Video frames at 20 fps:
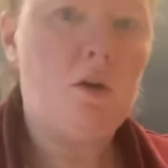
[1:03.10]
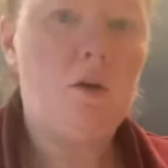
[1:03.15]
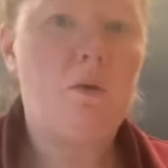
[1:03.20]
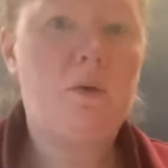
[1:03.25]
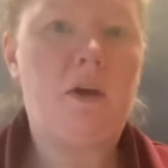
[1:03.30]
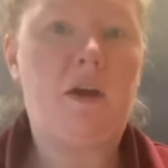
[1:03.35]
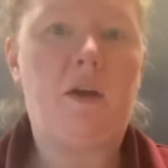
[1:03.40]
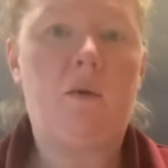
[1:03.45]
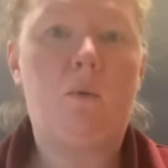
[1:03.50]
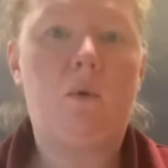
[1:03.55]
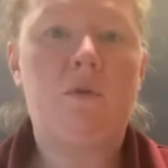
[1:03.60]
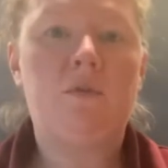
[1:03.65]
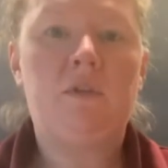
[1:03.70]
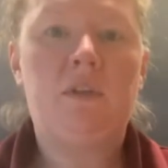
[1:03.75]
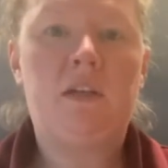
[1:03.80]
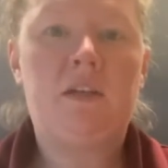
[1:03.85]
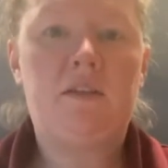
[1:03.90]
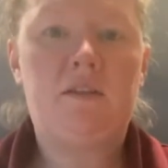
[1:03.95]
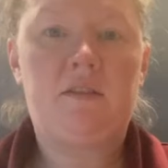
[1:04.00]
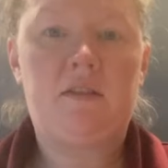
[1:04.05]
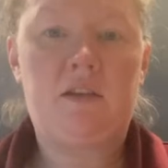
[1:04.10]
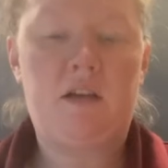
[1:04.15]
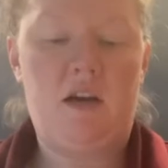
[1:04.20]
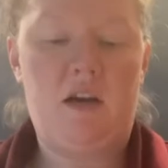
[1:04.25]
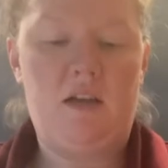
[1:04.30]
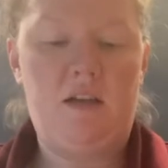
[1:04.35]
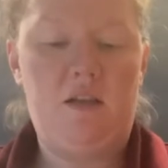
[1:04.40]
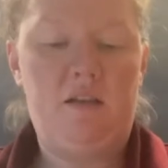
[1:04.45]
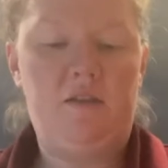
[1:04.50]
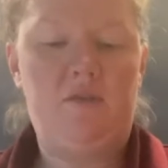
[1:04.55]
Okay, well, Nick's
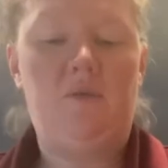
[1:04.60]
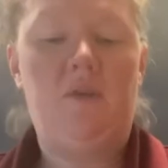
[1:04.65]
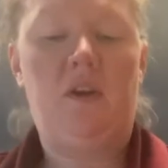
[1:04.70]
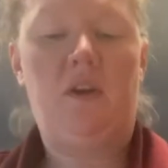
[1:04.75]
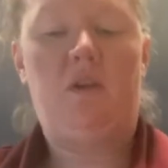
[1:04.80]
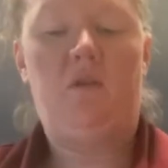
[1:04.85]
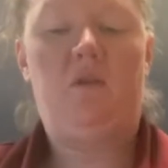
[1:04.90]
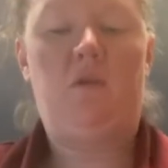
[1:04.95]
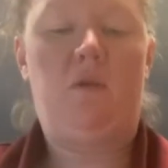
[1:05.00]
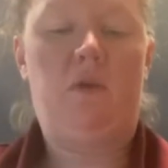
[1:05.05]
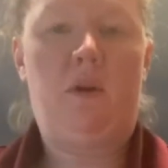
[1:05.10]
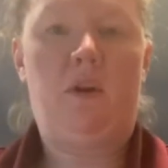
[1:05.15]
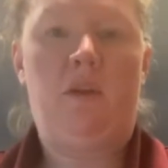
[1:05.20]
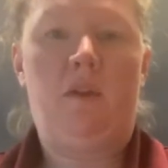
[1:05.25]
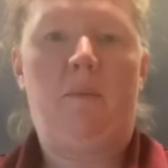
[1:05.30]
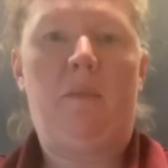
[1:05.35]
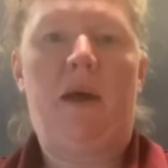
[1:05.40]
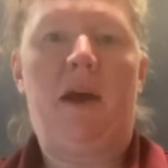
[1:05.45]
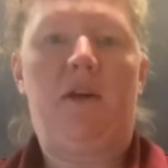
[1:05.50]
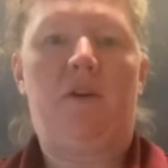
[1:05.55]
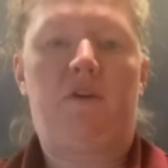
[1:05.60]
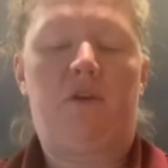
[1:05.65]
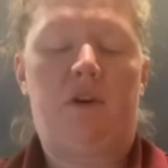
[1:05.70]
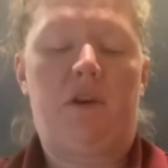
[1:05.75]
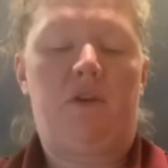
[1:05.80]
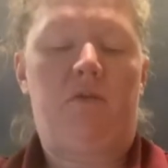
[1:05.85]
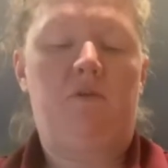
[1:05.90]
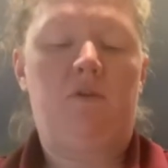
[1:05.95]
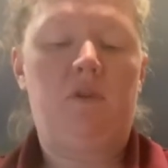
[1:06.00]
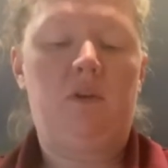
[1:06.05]
got his video going in the
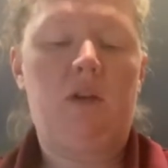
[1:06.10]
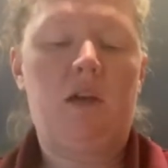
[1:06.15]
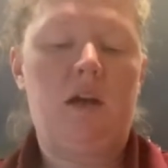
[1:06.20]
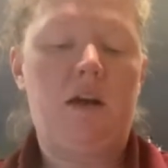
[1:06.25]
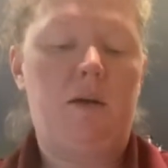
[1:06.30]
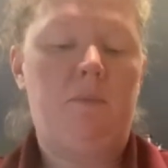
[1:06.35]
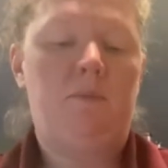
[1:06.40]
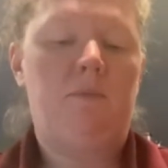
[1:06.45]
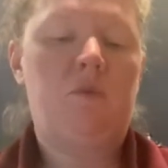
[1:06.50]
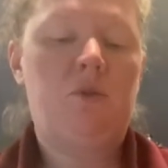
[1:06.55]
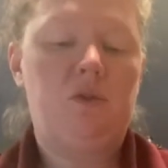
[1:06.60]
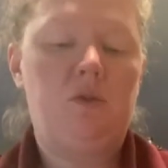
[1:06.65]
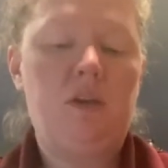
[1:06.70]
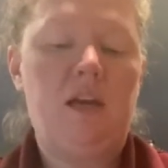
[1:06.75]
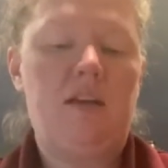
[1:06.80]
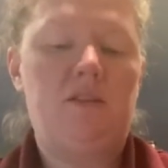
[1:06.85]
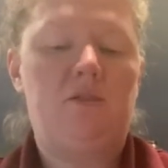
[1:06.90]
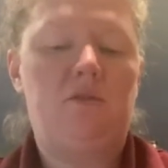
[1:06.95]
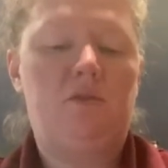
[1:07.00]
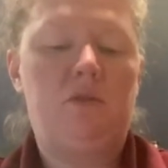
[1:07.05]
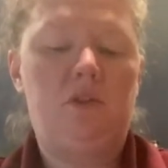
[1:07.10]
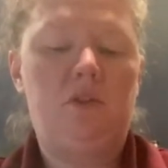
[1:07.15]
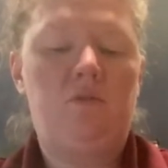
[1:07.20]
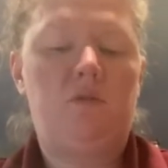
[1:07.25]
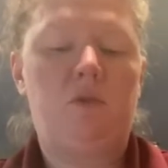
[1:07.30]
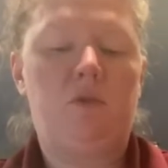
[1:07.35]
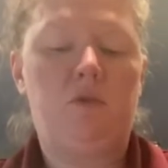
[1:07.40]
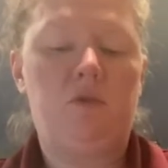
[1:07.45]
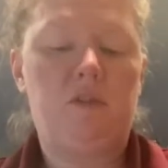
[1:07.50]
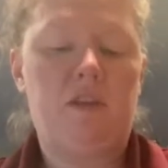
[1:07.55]
background. So this
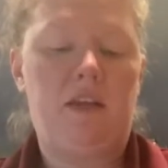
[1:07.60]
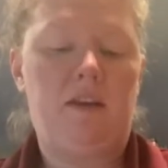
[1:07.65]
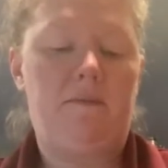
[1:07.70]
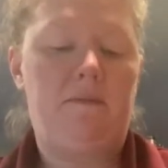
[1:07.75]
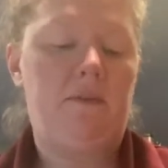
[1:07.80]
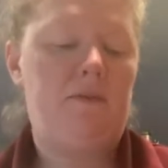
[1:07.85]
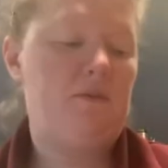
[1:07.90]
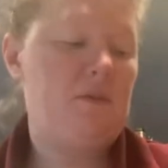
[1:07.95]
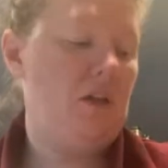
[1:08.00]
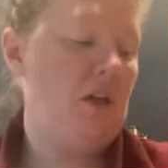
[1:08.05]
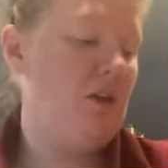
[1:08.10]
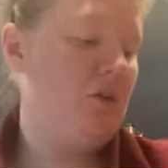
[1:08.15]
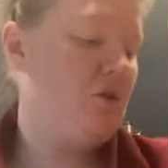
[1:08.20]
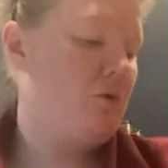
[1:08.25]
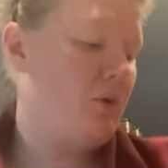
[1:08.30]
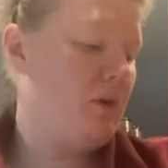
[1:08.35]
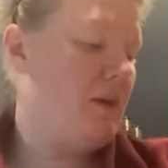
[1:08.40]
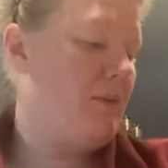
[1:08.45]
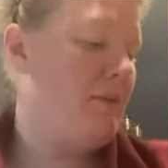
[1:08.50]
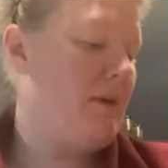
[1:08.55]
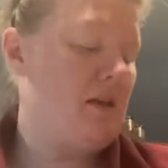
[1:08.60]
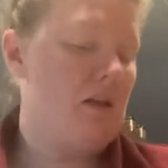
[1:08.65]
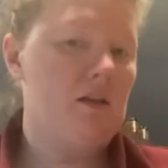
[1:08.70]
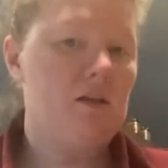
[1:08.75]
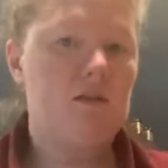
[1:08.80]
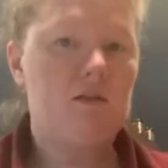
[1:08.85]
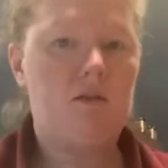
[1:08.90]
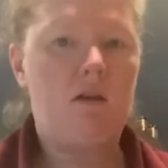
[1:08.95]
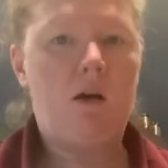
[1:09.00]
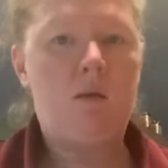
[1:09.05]
roast like 15-20
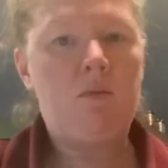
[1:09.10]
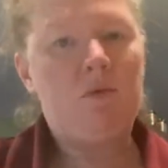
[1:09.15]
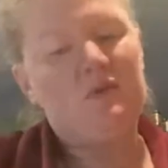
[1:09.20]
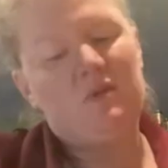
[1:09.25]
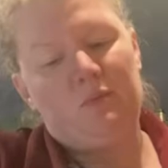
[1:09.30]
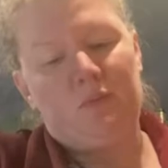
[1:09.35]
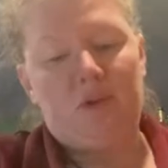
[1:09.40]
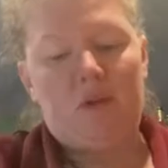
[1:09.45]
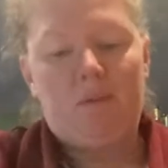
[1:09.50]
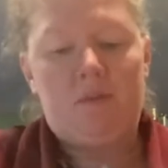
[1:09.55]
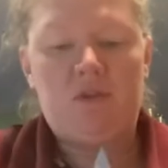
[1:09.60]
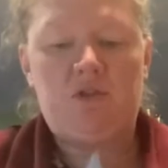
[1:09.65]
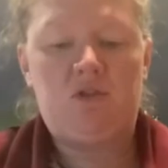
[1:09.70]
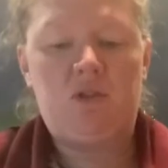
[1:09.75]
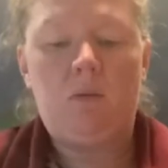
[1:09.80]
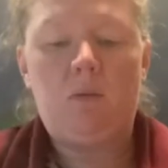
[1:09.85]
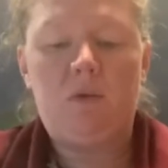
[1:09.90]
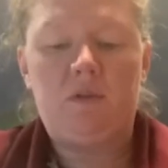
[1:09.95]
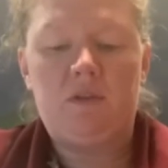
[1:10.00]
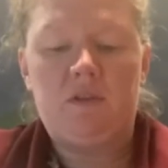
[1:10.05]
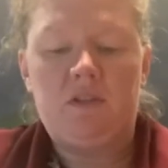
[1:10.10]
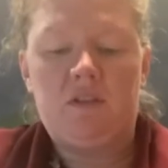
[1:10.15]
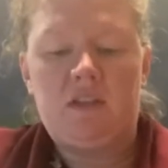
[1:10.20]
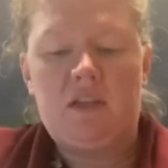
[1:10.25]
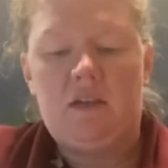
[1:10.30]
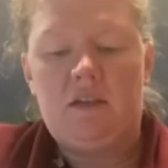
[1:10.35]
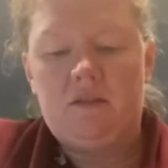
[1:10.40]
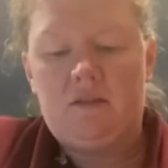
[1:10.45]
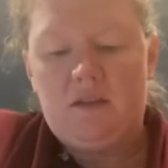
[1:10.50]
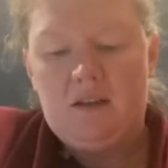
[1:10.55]
minutes, almost pretty much doubled in
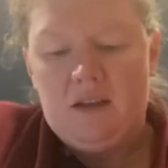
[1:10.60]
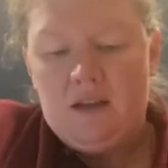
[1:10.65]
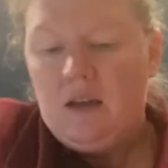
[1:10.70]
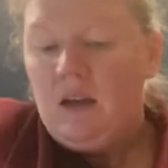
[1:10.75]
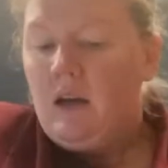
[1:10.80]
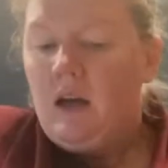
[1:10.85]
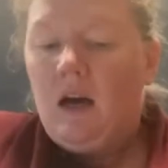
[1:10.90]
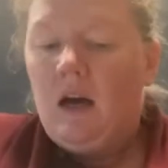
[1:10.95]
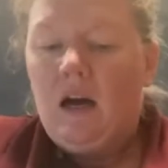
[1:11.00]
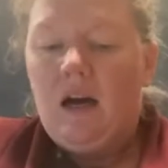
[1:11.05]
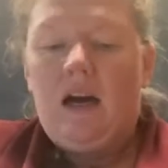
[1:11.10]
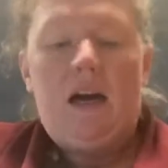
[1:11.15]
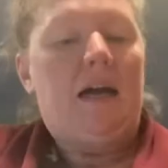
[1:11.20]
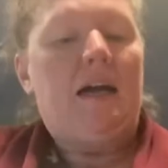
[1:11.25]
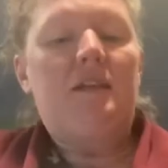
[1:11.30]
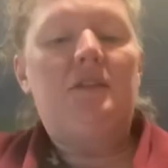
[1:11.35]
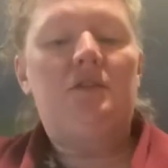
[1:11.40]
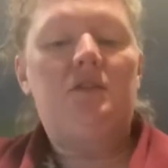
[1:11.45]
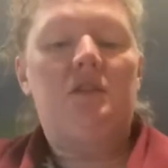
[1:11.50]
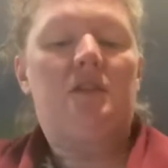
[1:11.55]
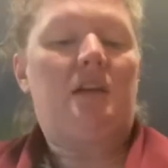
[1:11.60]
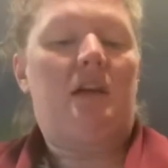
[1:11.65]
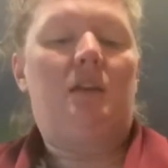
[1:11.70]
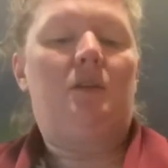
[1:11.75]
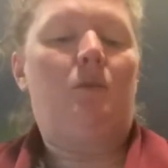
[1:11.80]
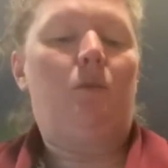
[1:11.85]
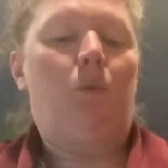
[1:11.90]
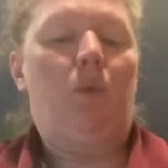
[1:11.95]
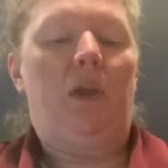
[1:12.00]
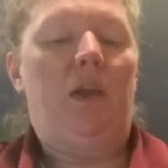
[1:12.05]
size. I just kind
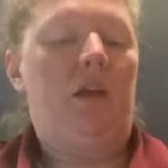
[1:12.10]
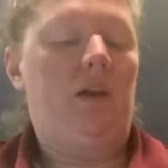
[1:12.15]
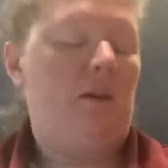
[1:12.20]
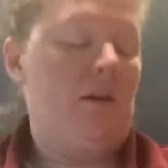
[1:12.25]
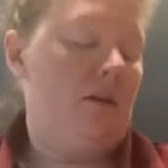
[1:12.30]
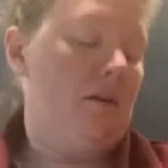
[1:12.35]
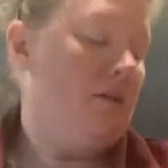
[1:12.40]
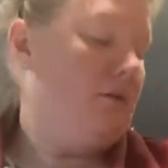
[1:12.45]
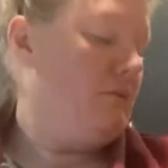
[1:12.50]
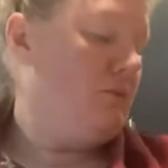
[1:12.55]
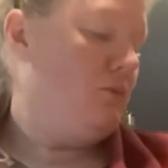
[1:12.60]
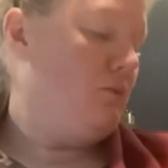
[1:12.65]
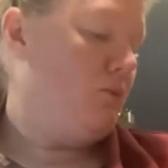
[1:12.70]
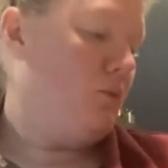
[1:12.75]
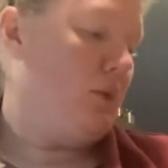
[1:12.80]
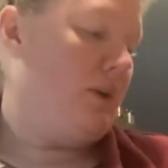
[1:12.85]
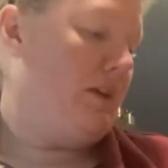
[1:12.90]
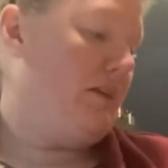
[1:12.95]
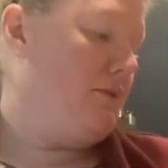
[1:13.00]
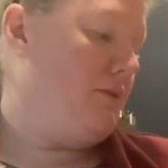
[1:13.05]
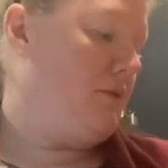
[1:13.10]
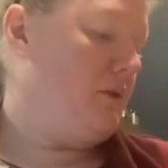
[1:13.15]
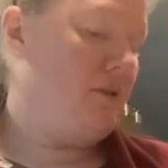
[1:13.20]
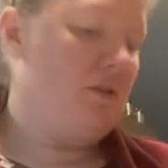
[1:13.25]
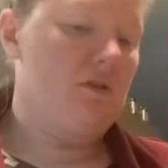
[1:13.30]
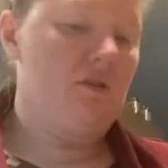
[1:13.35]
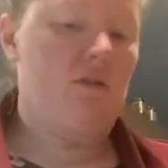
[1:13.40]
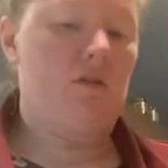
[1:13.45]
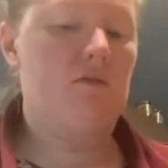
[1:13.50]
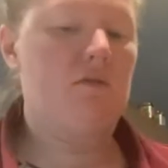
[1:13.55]
of wing it, whatever,
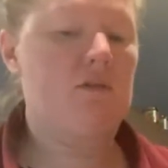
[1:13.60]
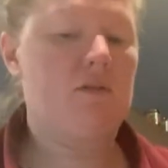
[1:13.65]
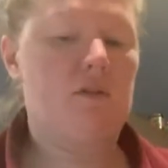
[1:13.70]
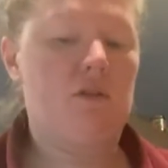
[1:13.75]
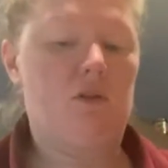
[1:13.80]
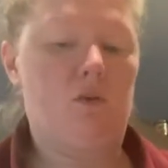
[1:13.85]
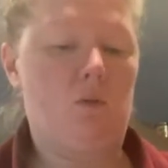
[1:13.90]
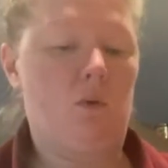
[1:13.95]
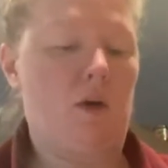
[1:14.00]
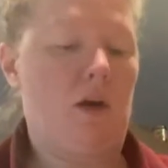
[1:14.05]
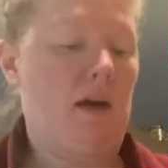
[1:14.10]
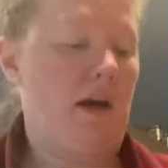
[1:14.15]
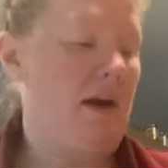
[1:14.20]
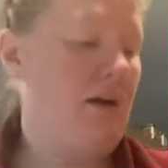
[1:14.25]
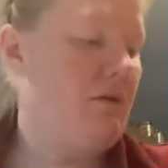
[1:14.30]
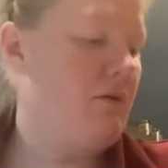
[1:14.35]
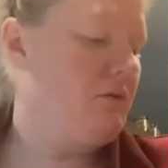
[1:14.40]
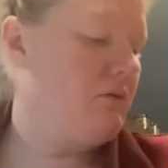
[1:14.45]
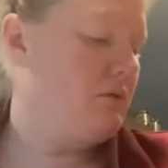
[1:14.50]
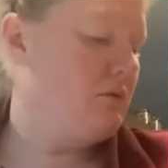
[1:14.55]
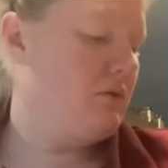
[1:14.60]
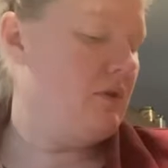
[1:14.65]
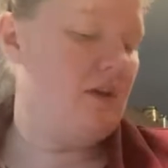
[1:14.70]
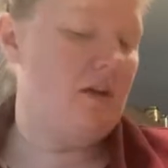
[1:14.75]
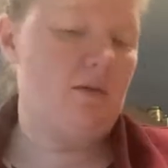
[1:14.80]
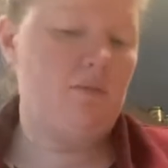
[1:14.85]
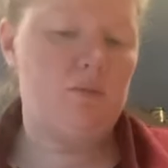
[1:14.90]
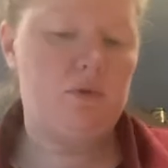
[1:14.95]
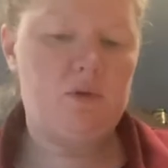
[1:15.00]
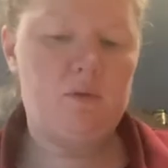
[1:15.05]
it's gonna work out.
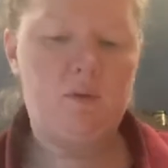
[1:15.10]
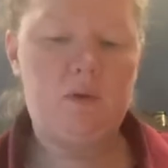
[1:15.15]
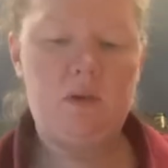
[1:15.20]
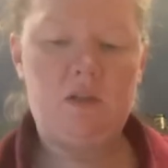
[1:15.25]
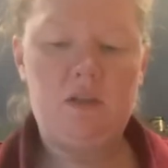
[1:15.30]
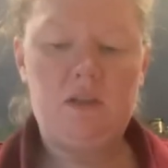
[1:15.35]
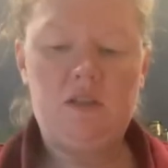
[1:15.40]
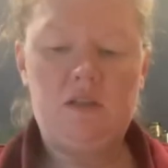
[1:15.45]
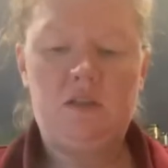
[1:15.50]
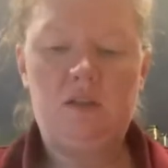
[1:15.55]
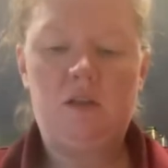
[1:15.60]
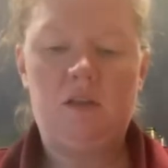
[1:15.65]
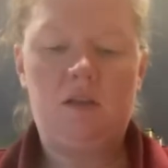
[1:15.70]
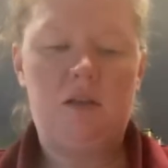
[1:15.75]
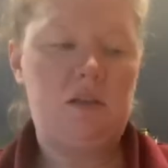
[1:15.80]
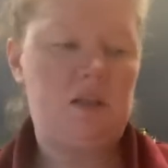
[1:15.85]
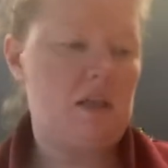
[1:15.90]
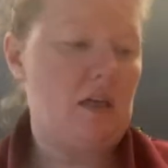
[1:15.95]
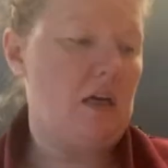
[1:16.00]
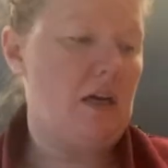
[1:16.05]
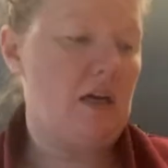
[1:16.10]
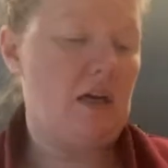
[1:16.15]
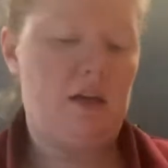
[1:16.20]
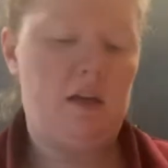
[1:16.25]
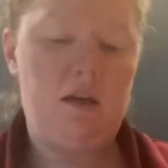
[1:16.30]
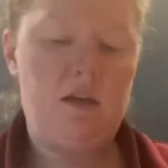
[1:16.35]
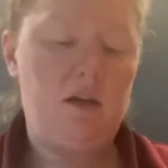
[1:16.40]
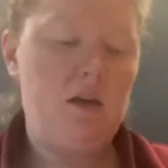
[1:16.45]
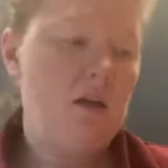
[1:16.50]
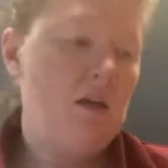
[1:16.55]
Put one of these to the
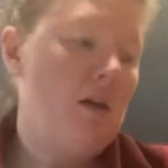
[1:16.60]
side.